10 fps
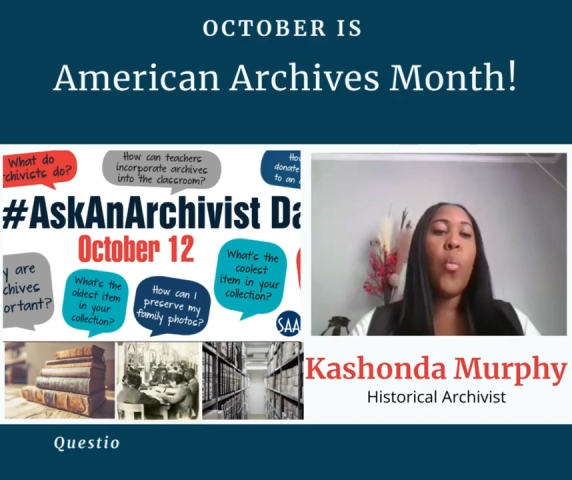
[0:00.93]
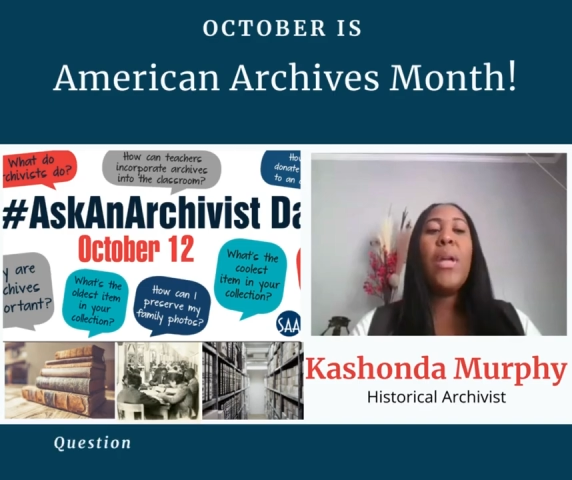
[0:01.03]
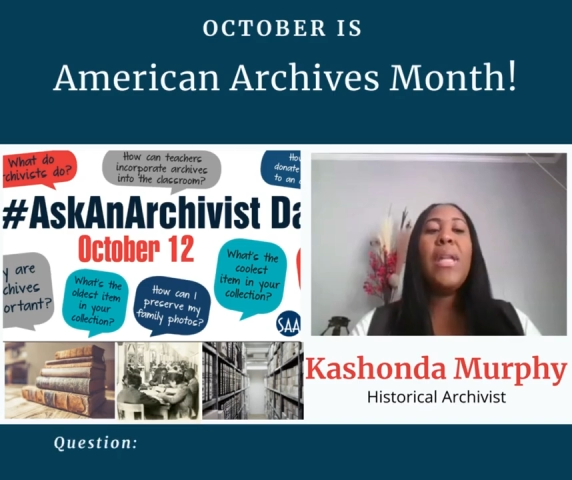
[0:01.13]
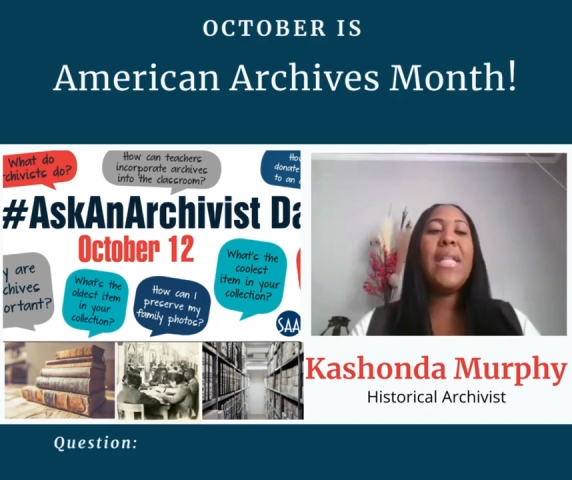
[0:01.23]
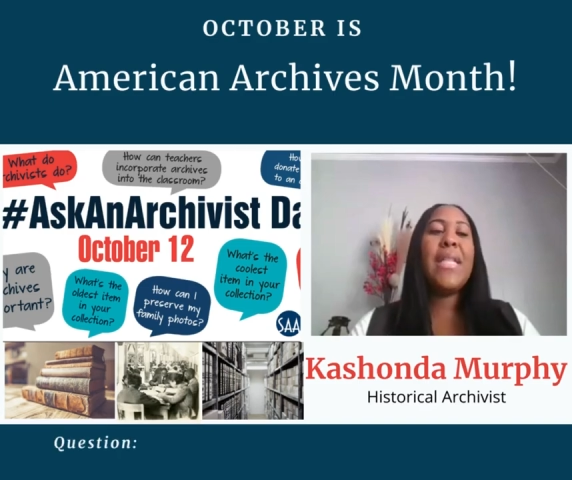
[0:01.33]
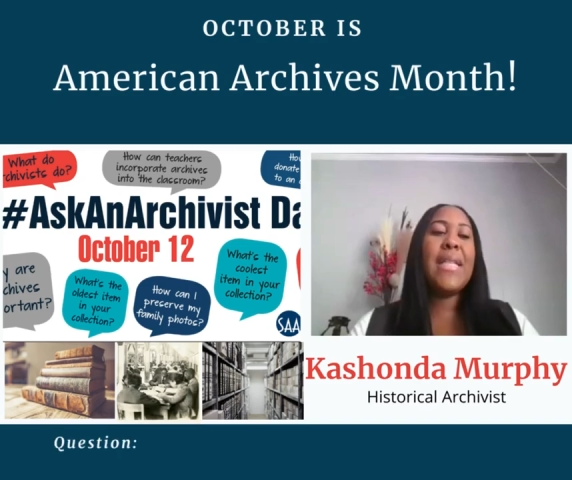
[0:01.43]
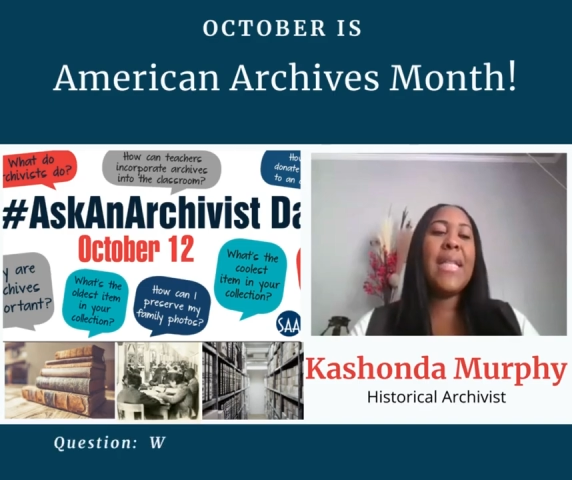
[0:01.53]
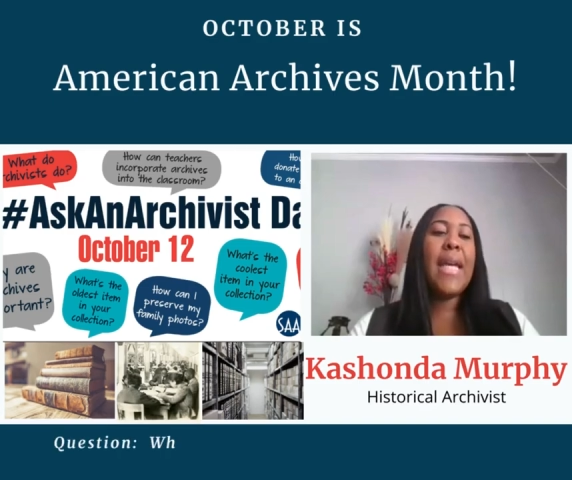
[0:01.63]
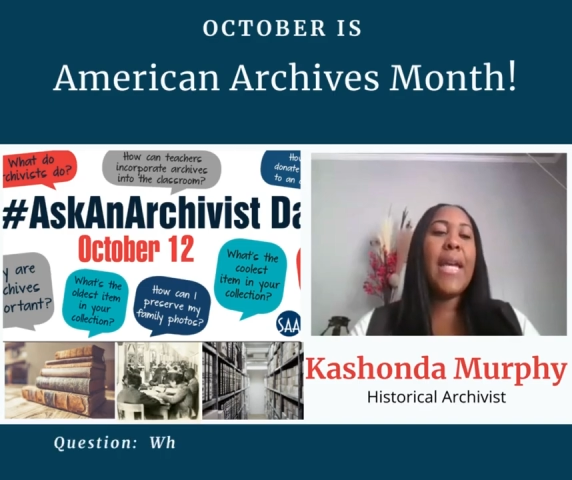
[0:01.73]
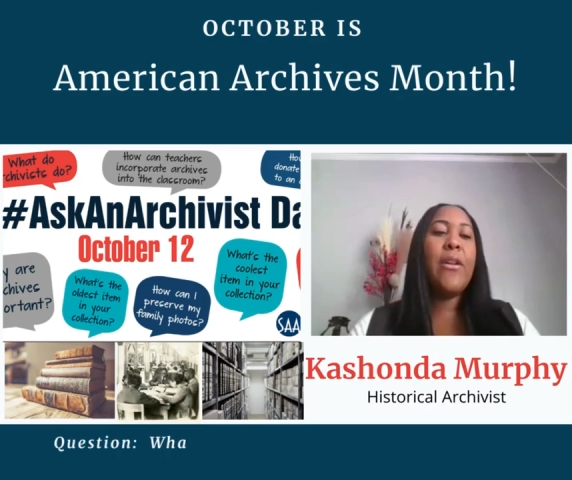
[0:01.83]
What does a
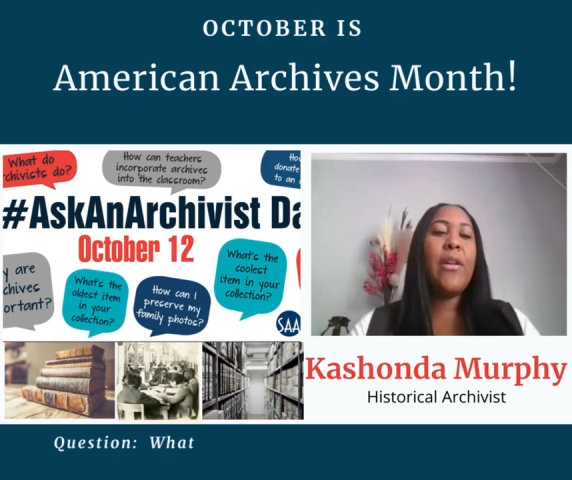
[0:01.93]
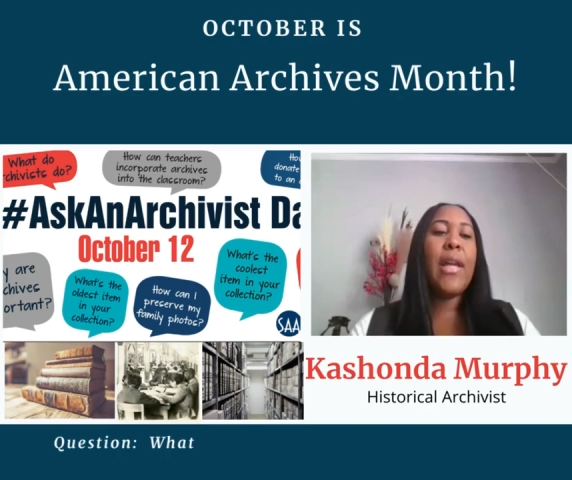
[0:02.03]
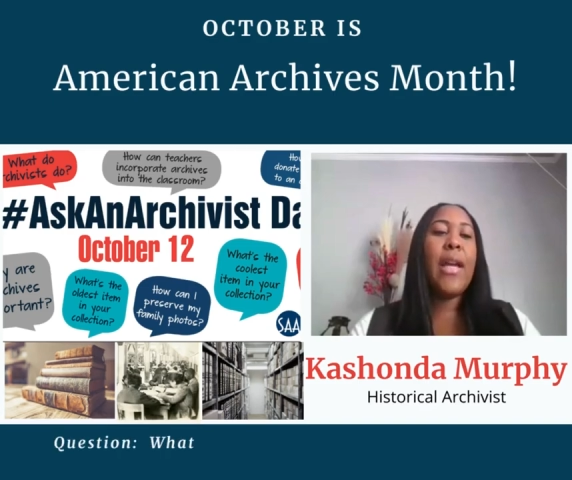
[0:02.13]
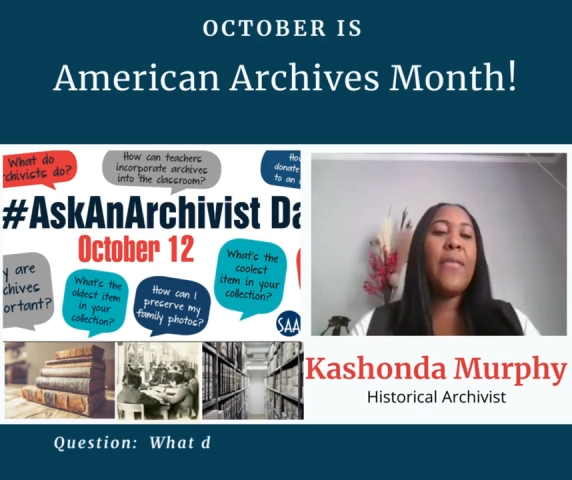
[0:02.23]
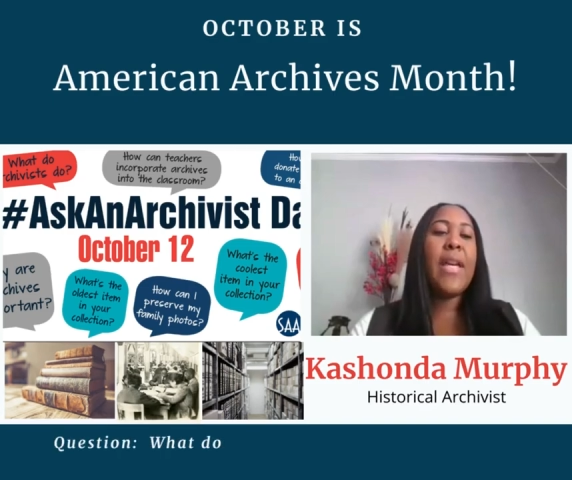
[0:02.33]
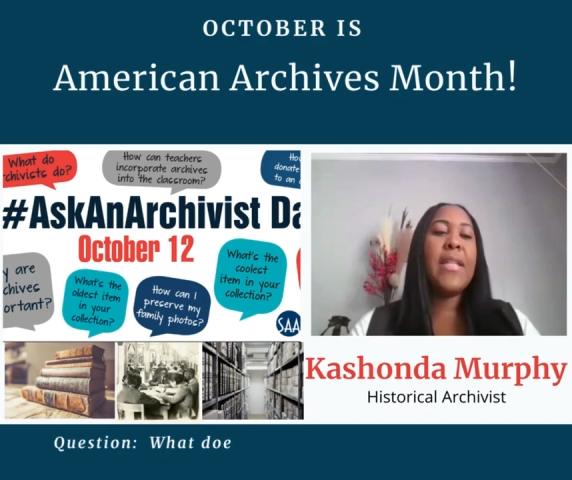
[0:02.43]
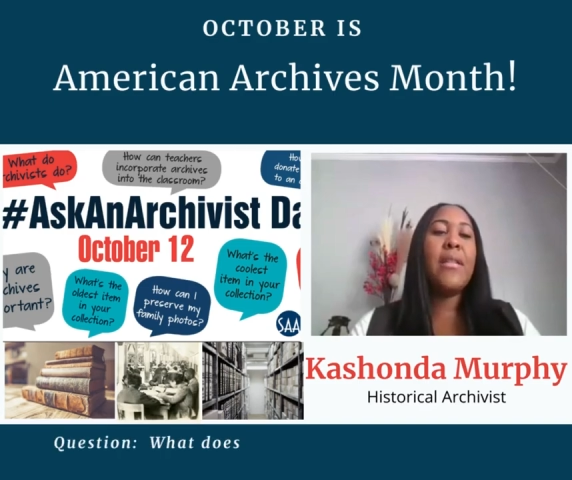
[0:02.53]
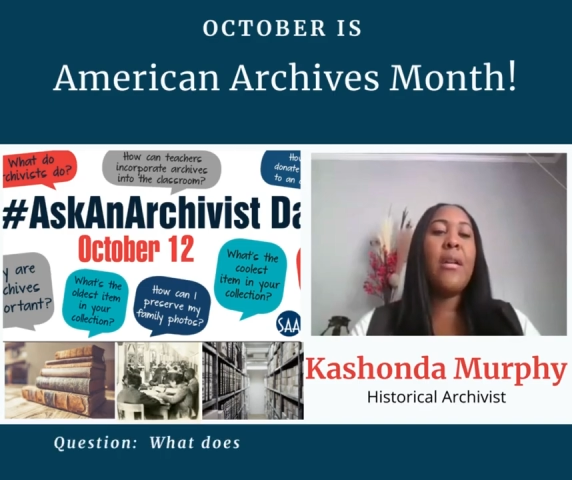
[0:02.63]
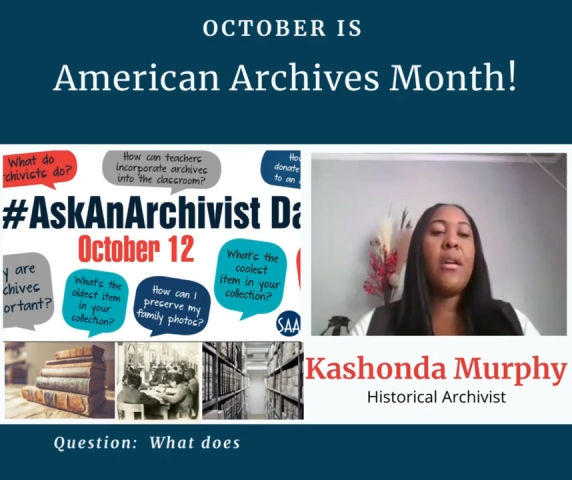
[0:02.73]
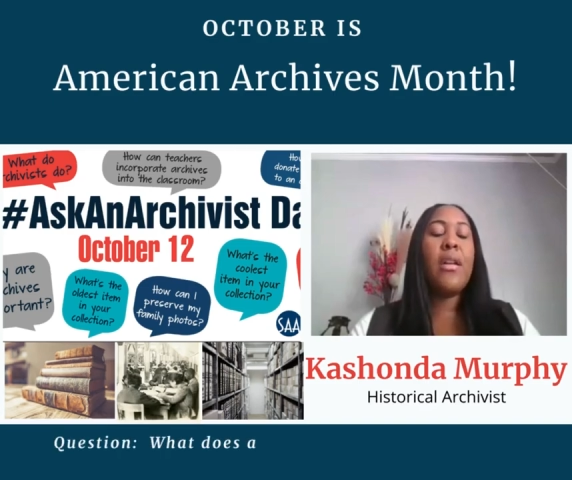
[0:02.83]
day in your life as
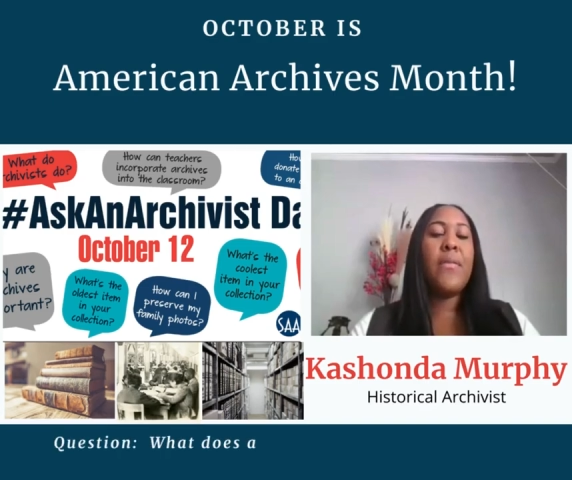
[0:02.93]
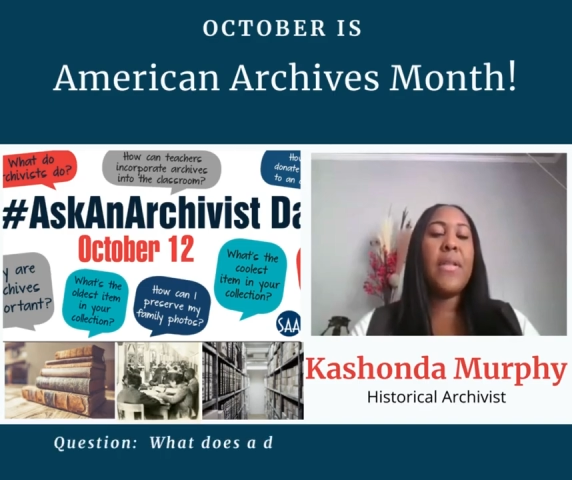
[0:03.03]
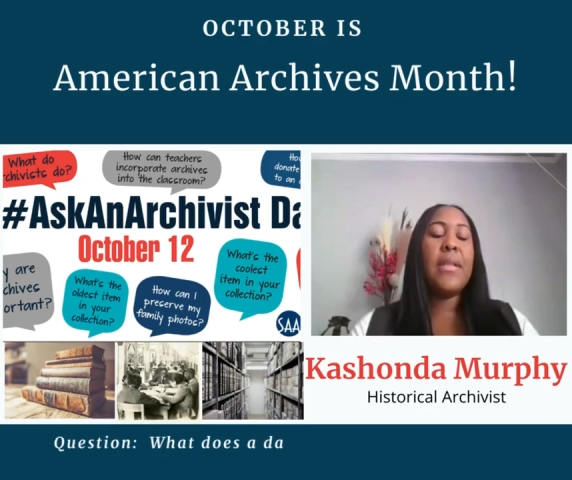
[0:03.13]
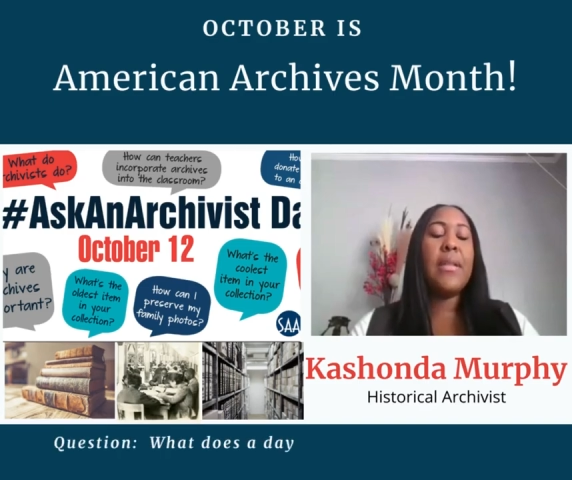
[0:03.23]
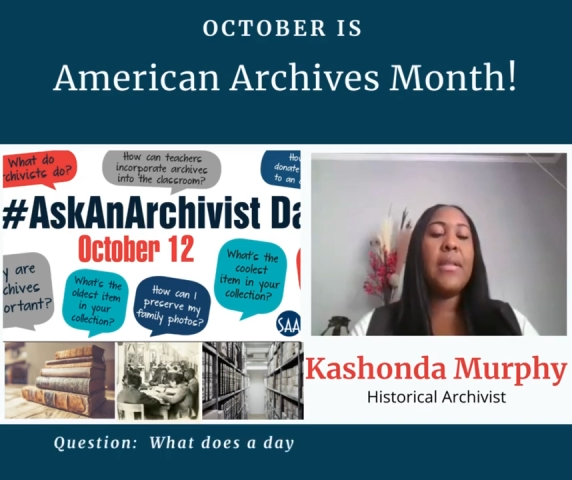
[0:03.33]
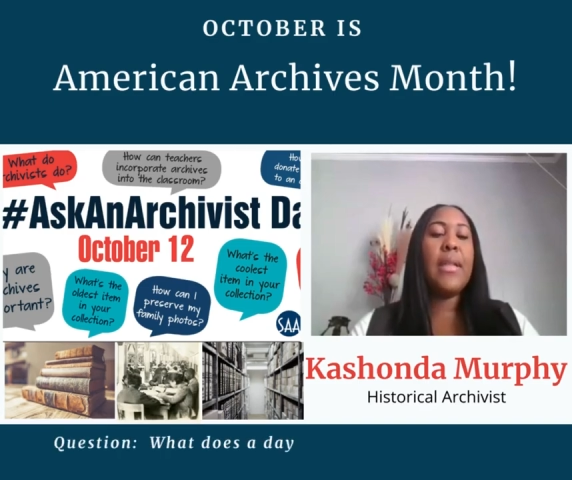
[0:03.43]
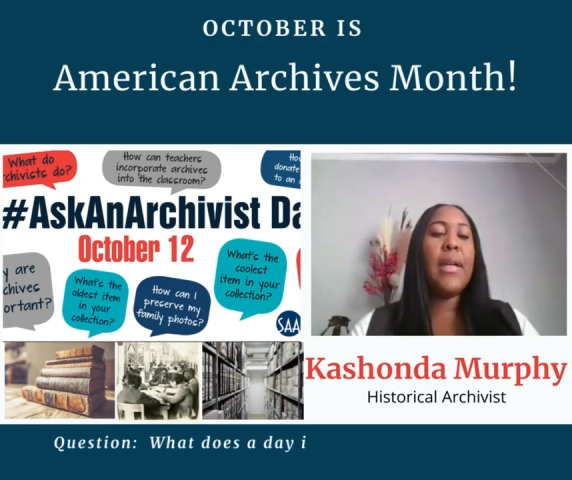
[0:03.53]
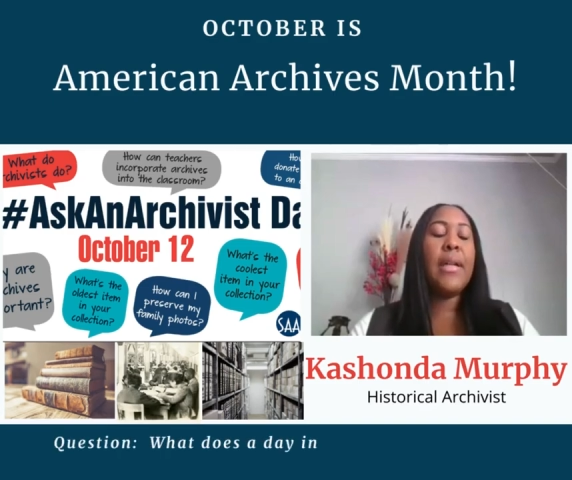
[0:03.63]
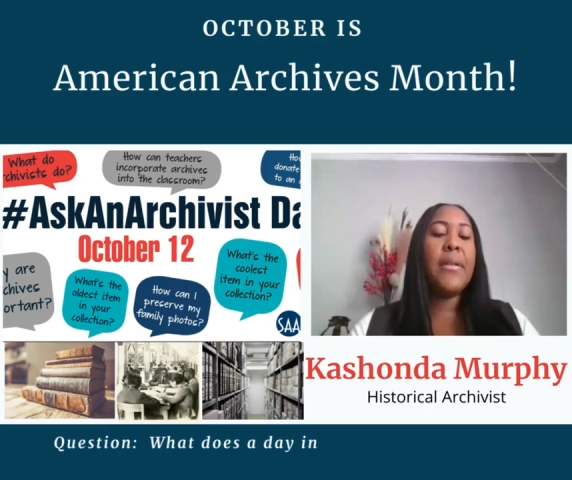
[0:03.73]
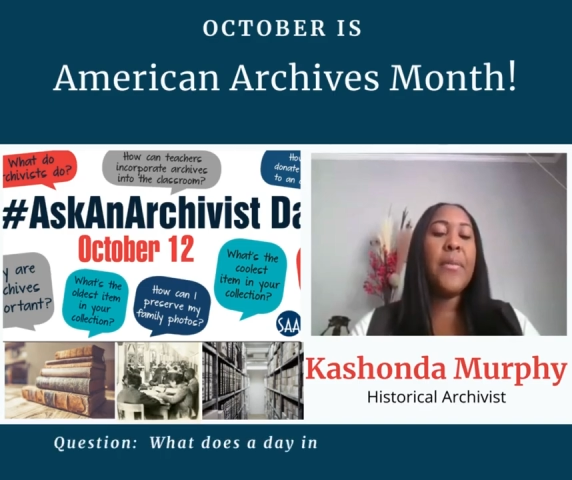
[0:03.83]
an archivist look
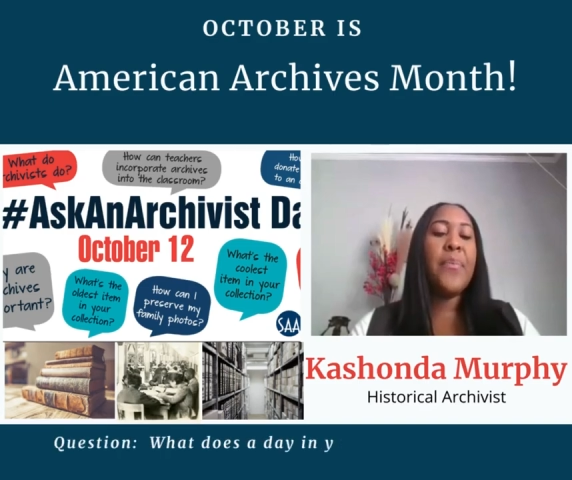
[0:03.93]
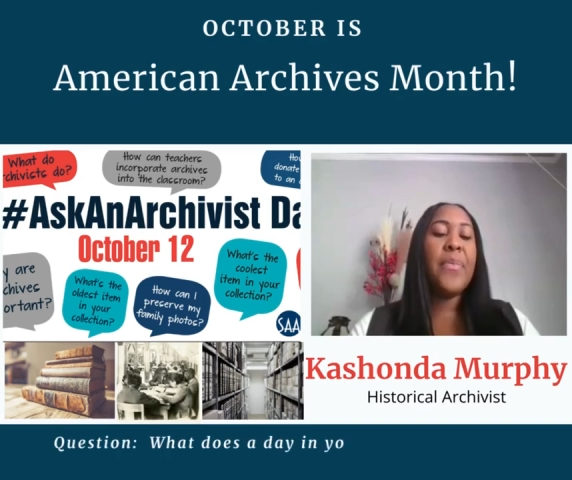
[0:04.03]
like?